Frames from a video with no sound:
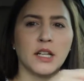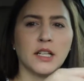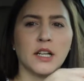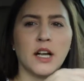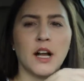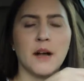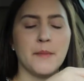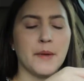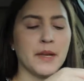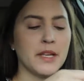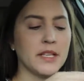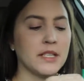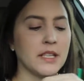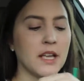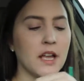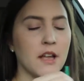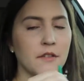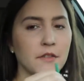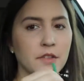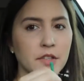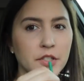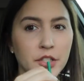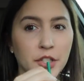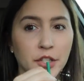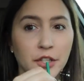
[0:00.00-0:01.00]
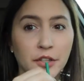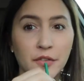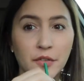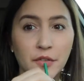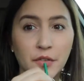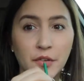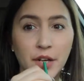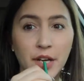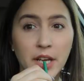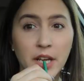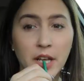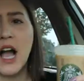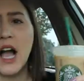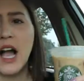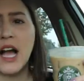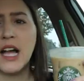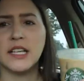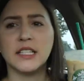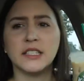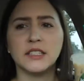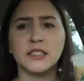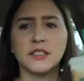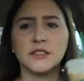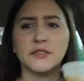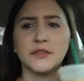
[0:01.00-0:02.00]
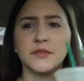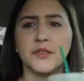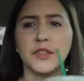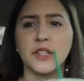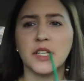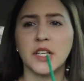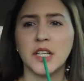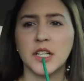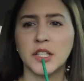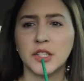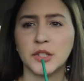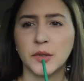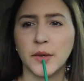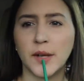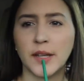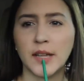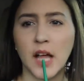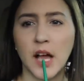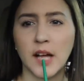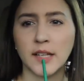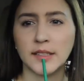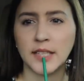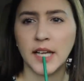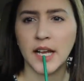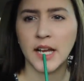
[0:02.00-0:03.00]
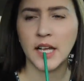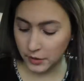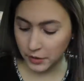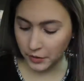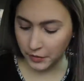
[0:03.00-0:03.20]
Got myself a sugar-free iced vanilla soy latte.